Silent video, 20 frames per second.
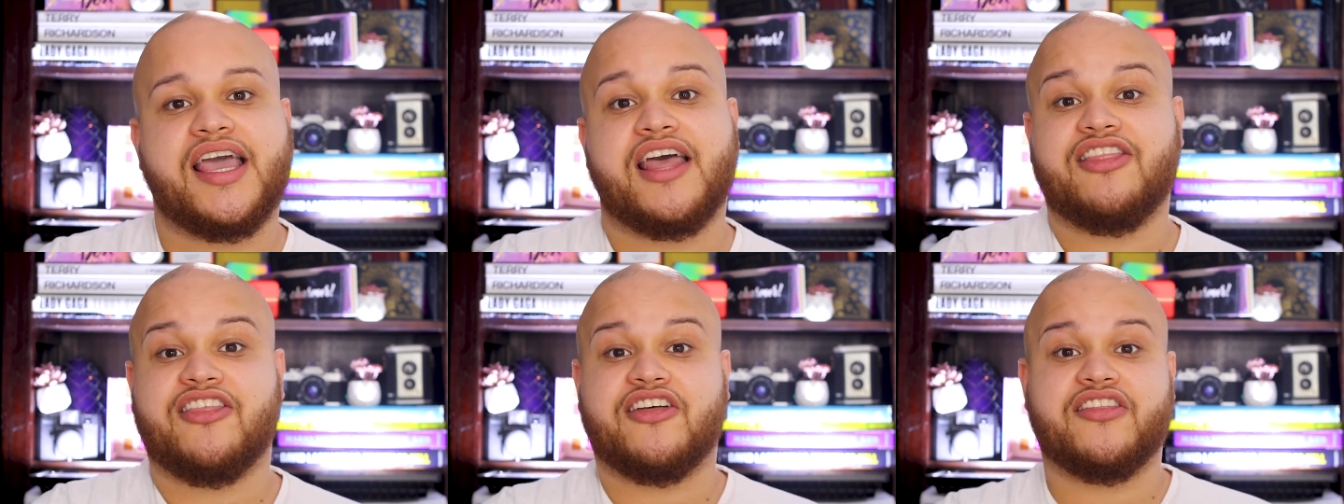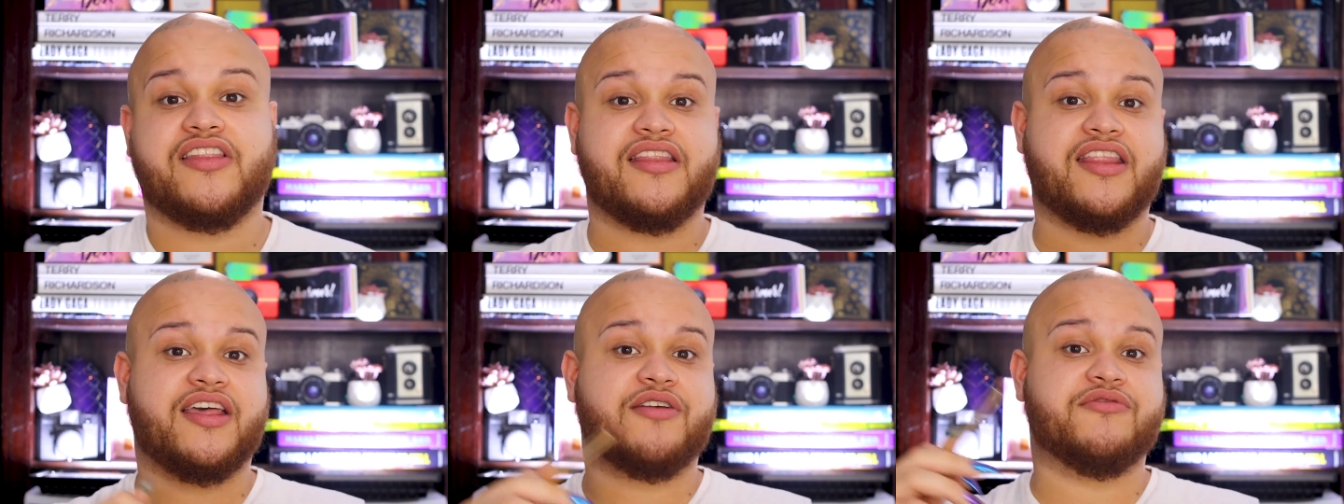I
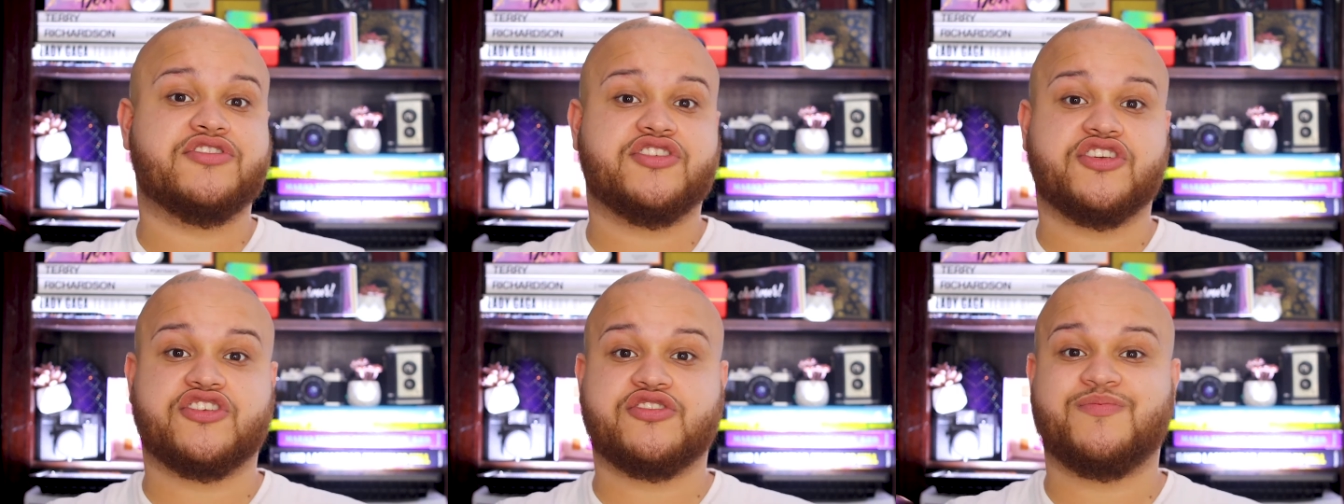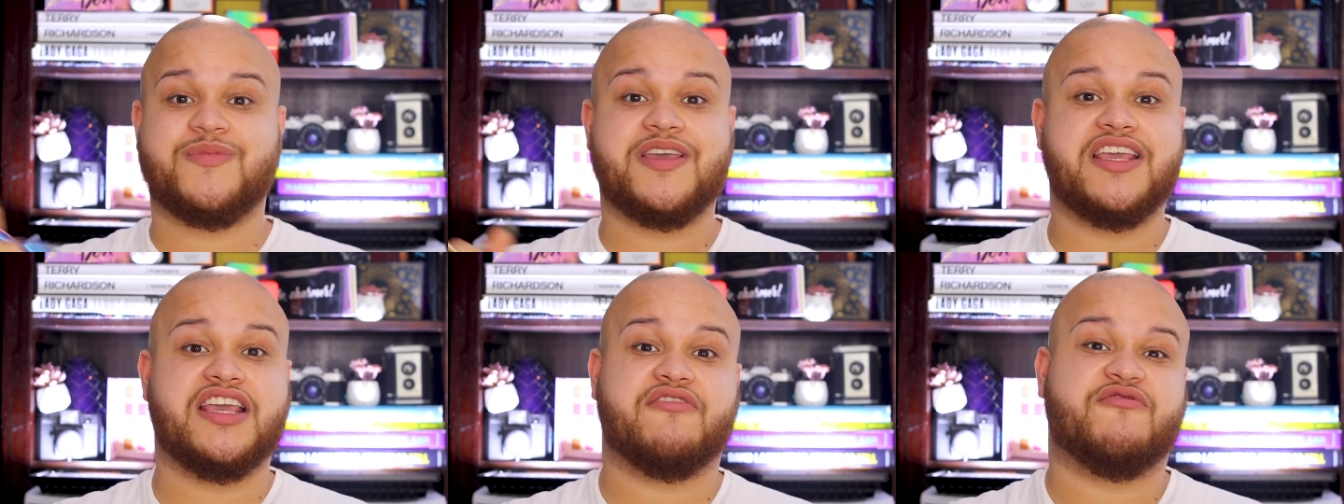thought that they would
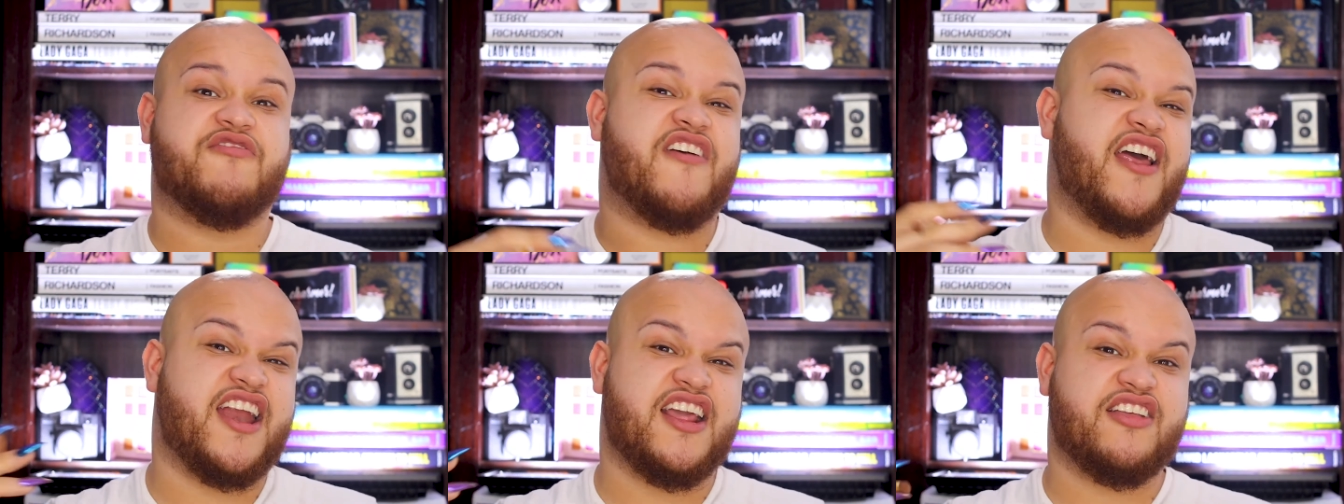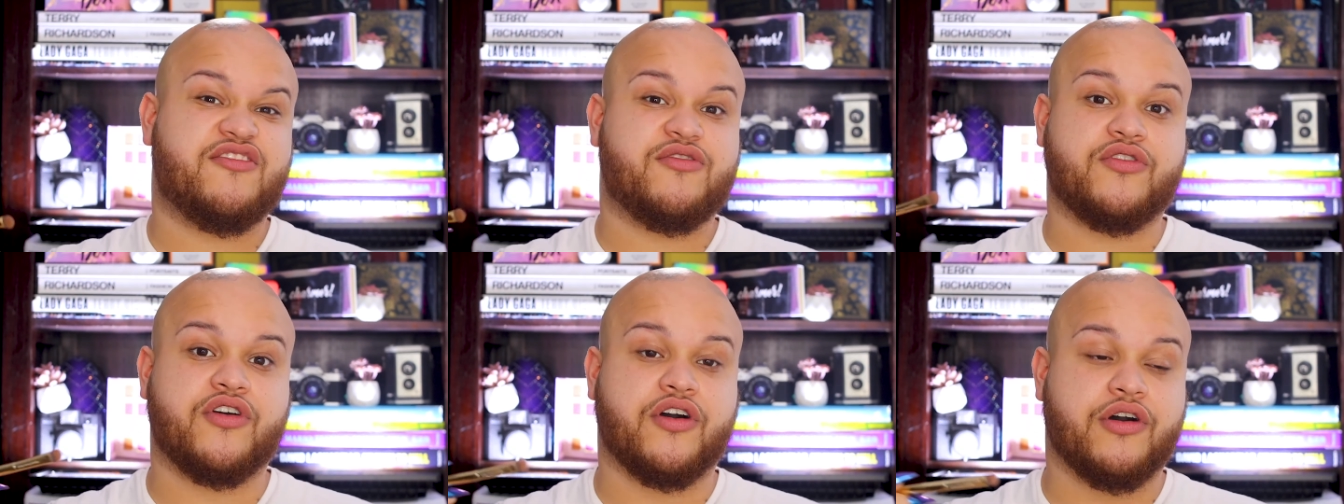just be
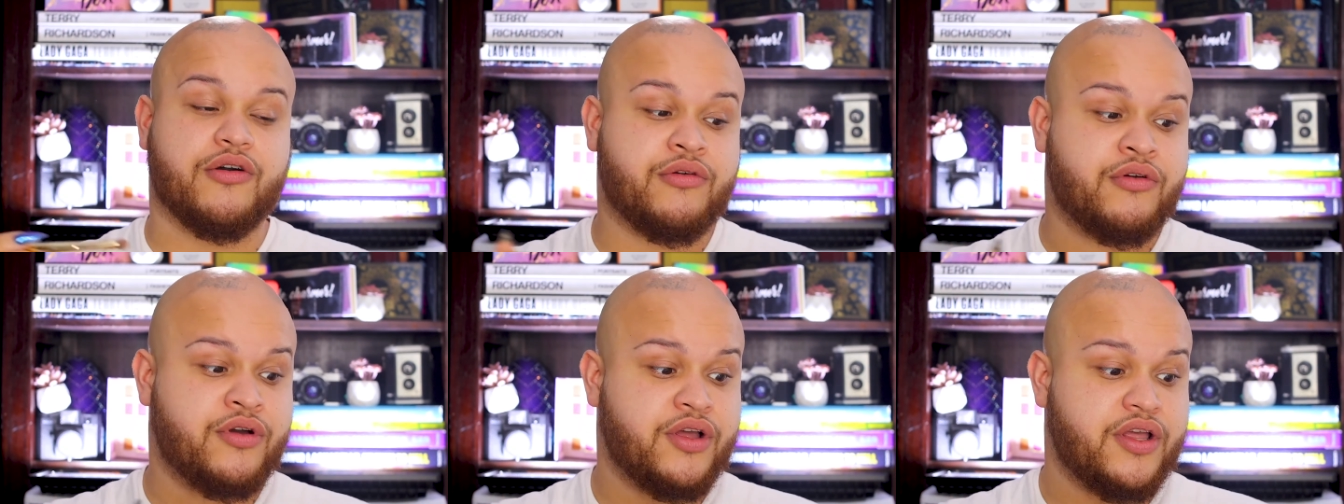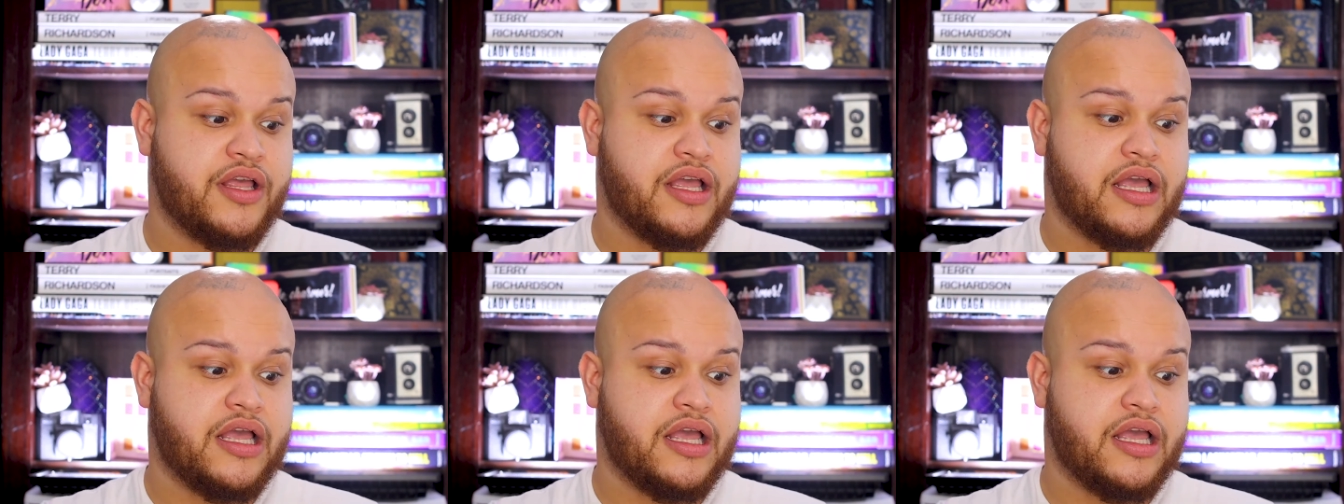ready to go